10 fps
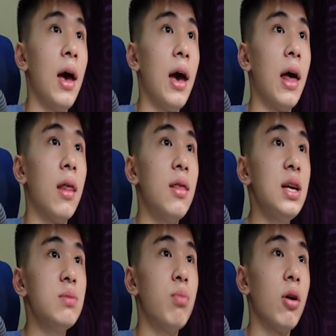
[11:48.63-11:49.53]
And
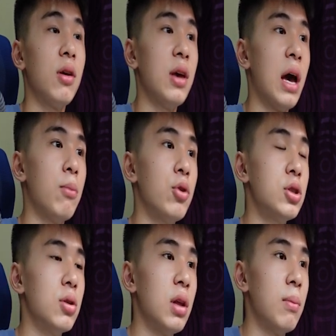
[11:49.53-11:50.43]
this point E, I'm going
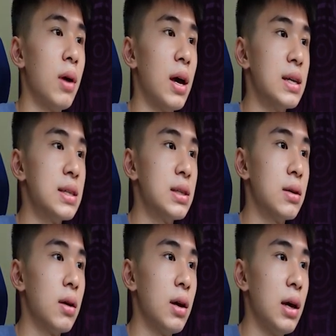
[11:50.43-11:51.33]
to name it as
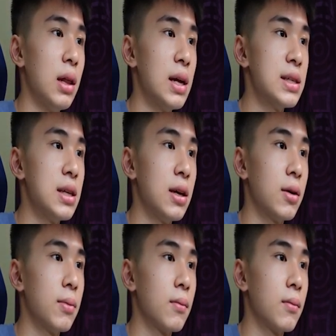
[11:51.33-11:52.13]
elastic